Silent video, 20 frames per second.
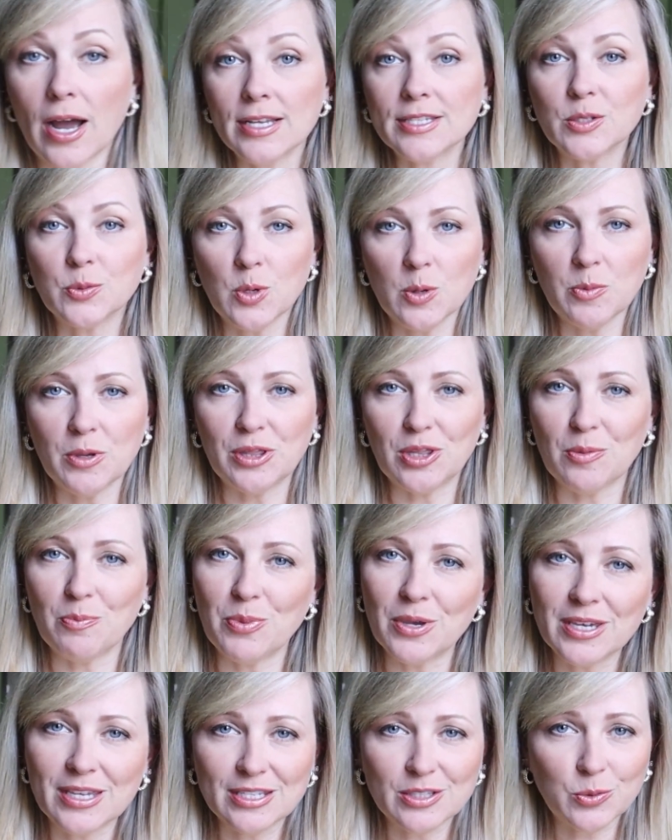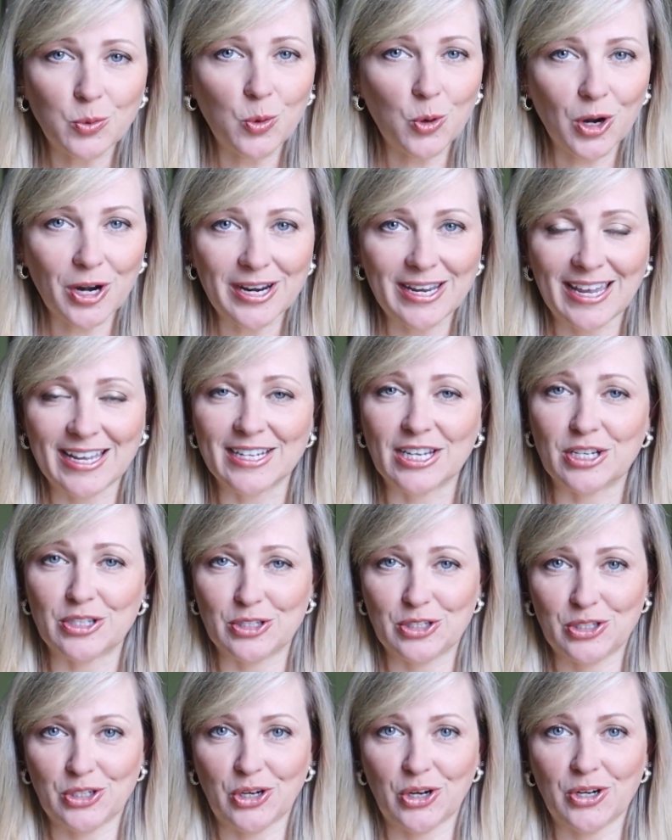us women, the biggest worry and
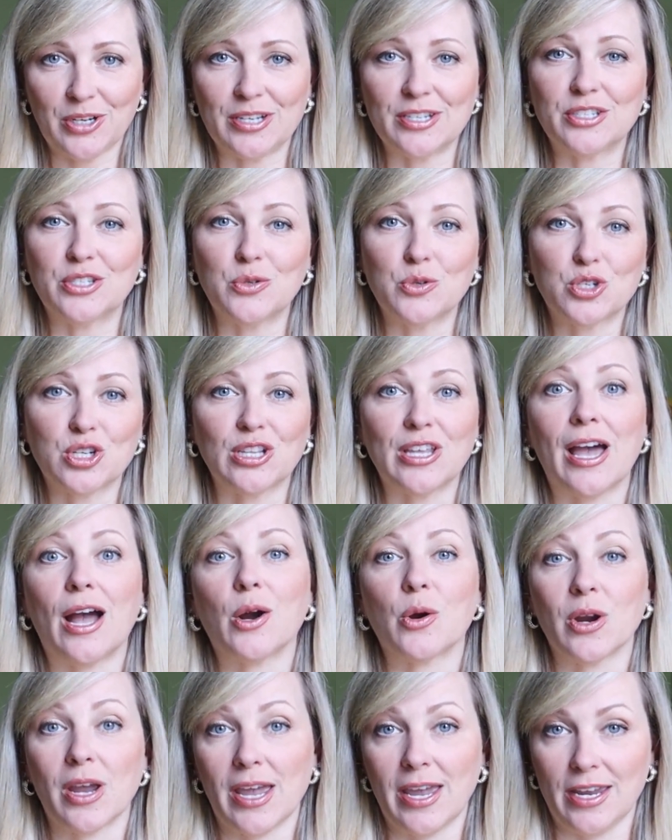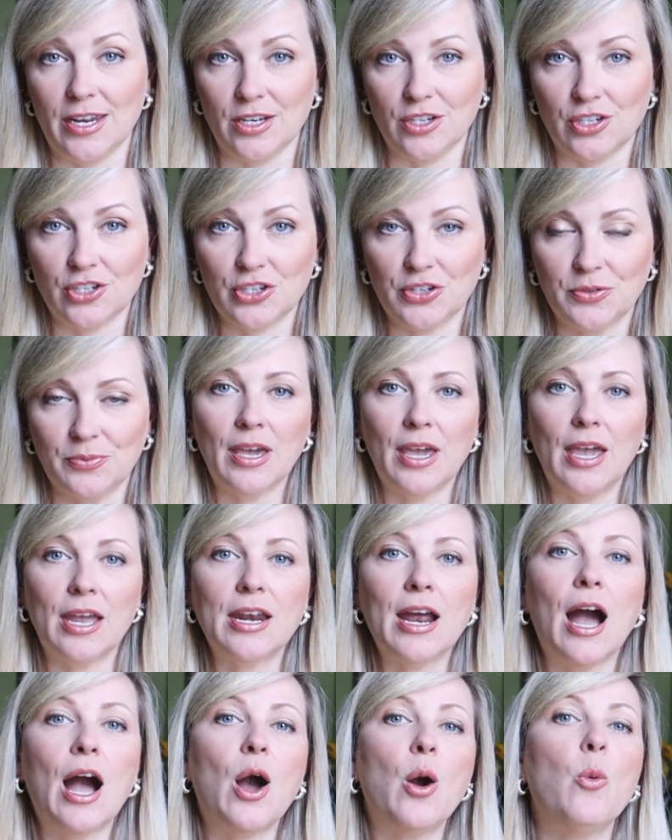concern is usually our age and
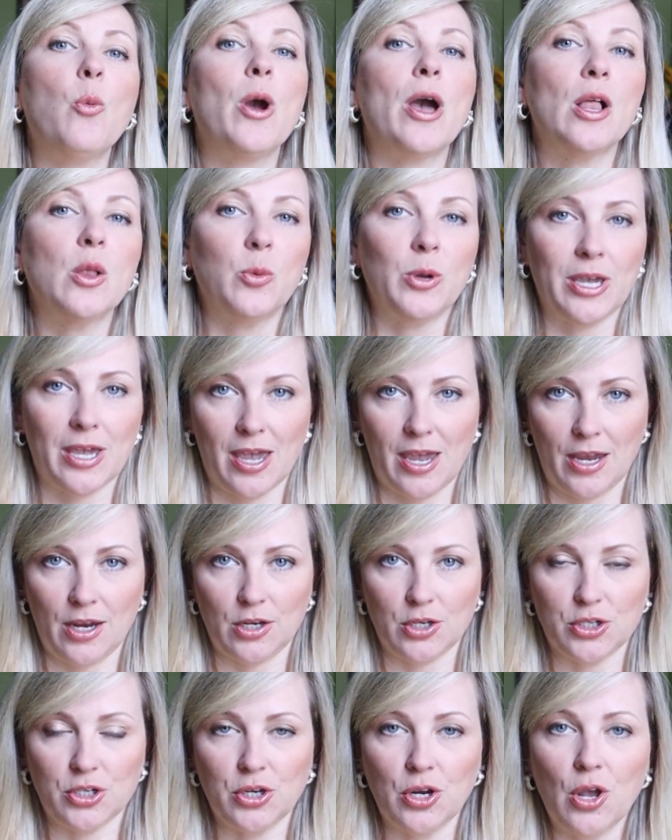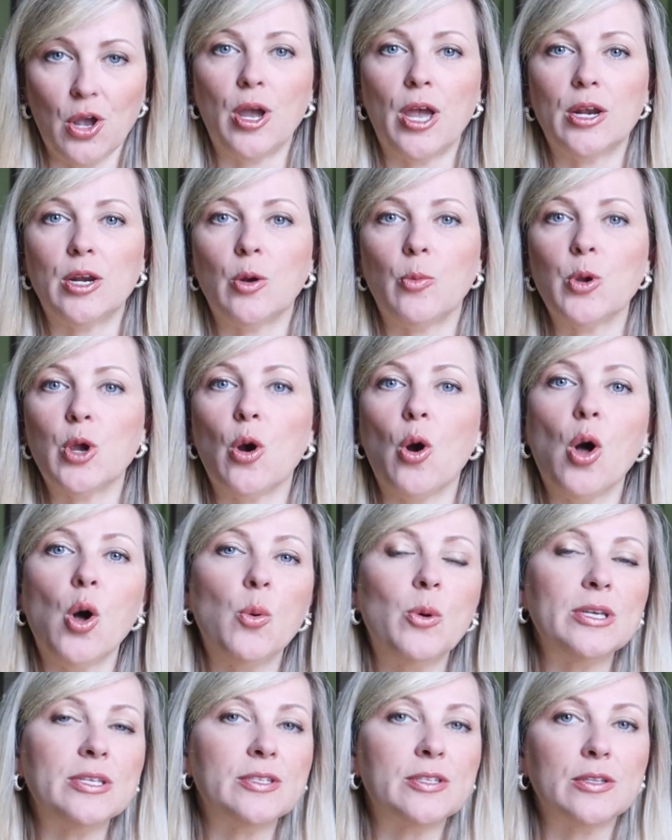how well we age. And we're
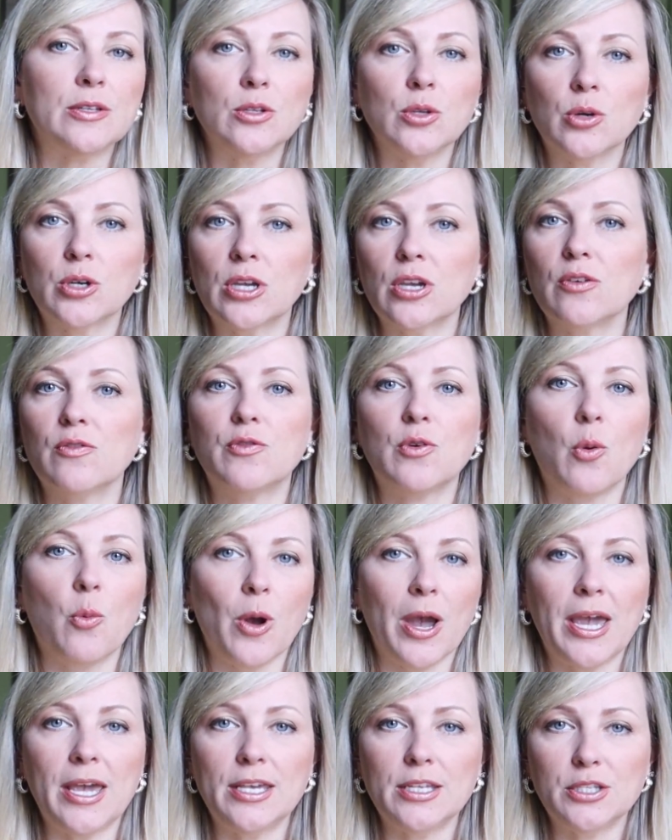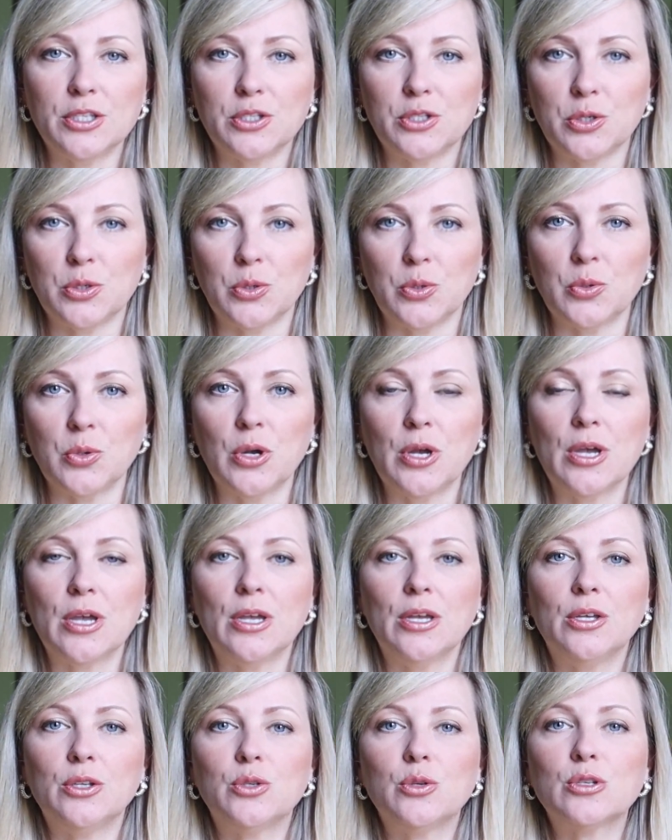always looking for ways to
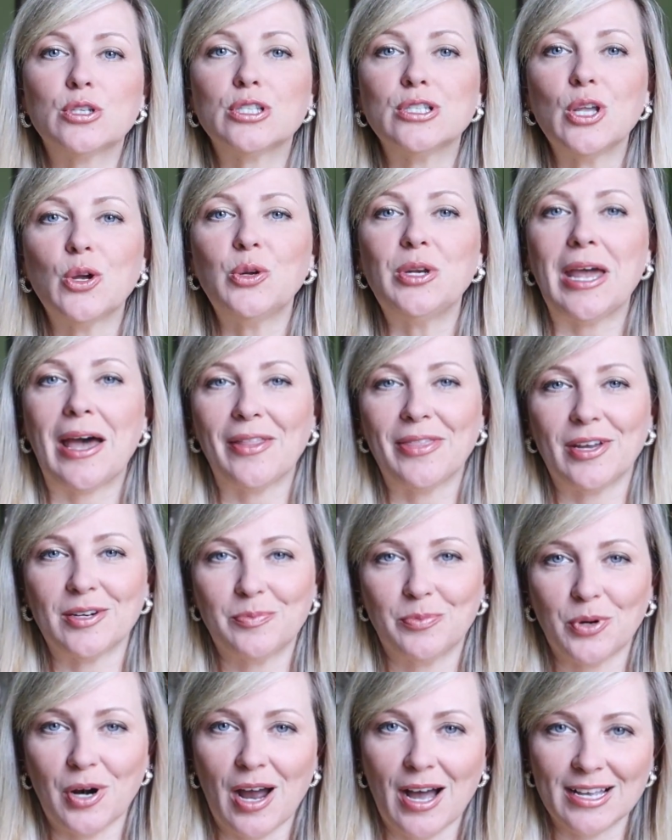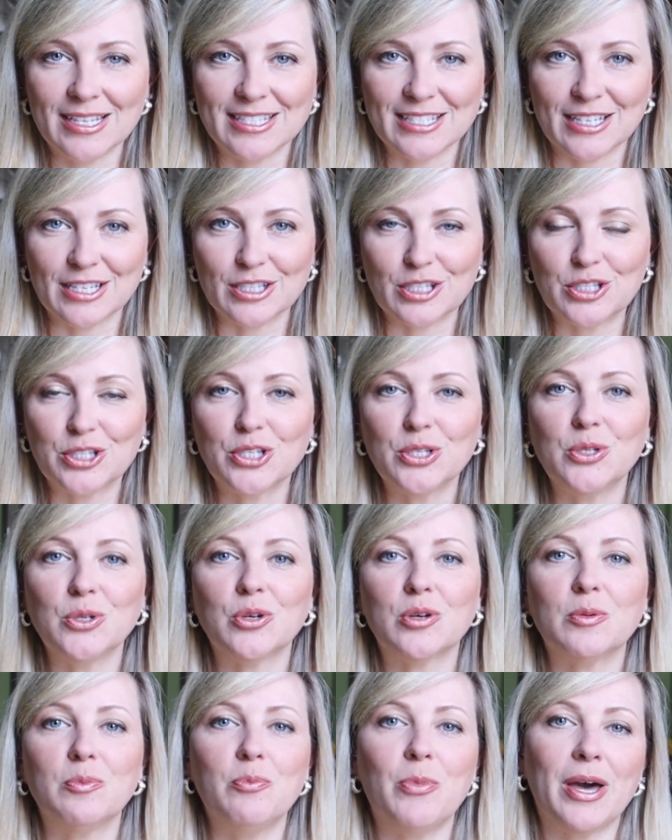slow down that process, to
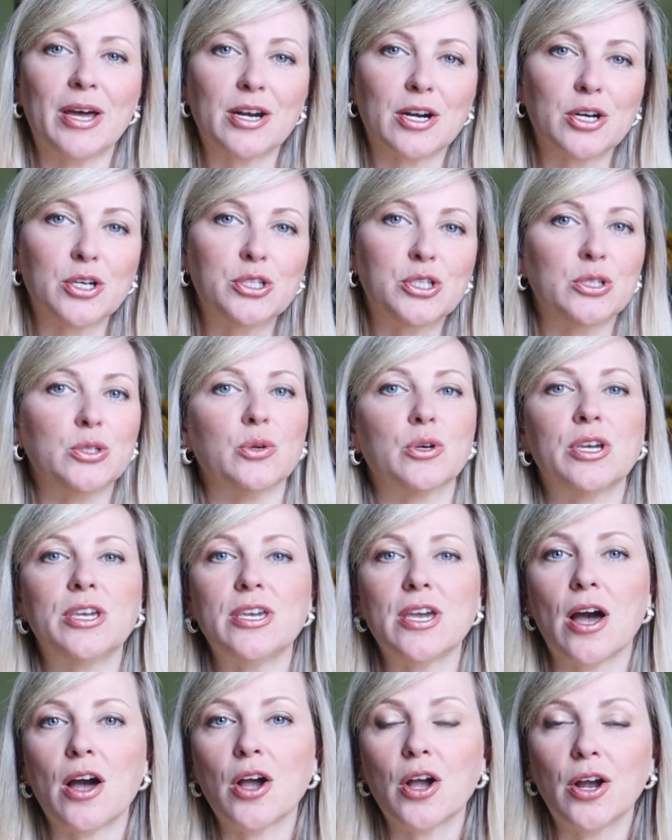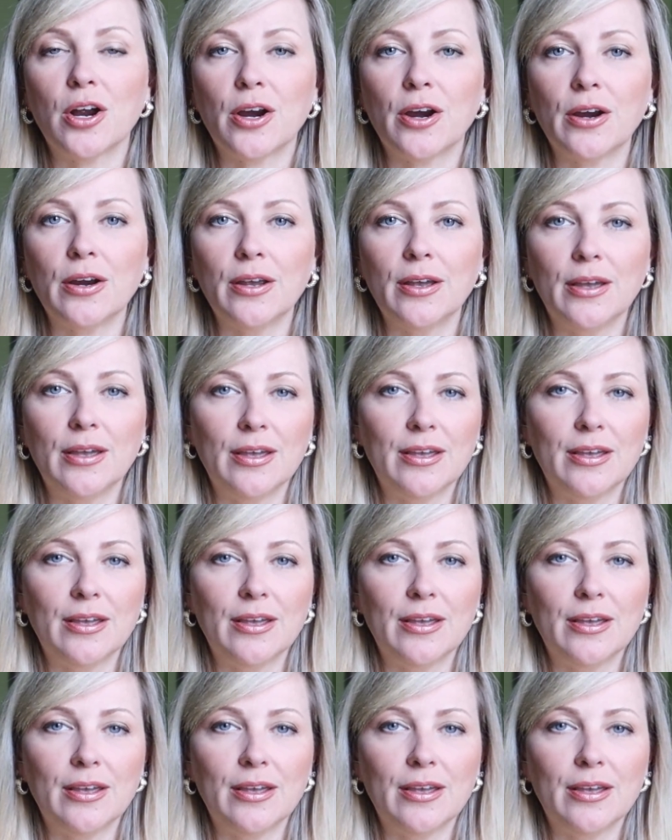look better, to look younger.